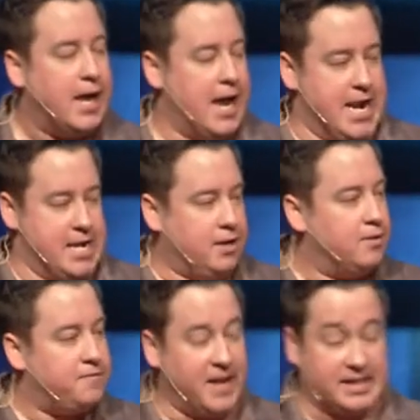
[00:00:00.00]
a
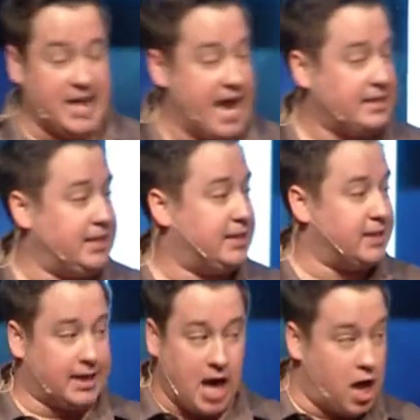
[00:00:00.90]
fantastic
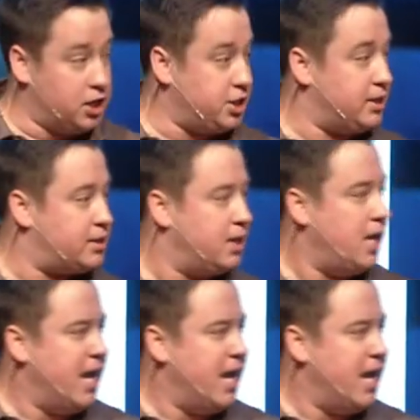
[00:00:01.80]
psychologist,